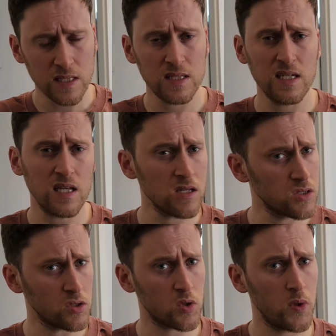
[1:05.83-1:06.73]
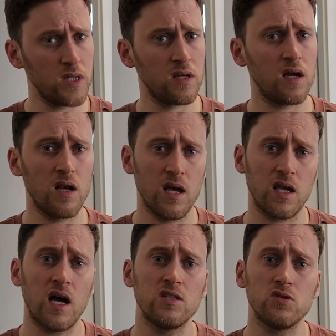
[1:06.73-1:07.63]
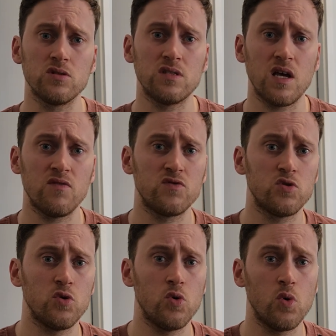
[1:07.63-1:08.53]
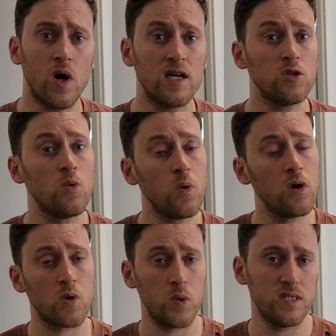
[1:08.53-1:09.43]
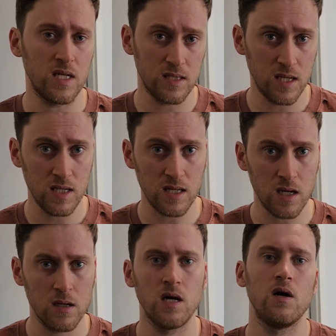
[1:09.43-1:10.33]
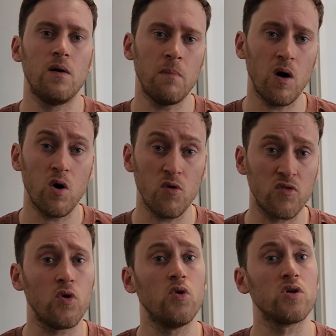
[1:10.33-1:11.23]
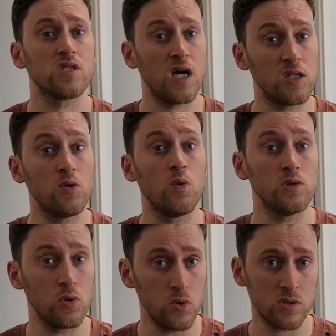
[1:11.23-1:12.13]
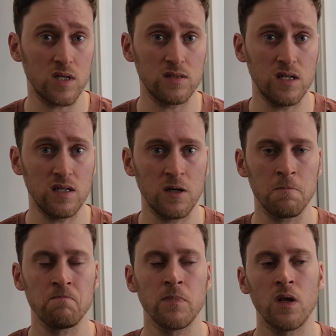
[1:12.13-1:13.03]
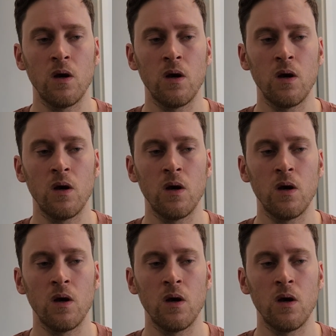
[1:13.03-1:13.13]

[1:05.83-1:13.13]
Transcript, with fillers: The data is not critical, like I don't work with that data, but of course I don't want to lose that data.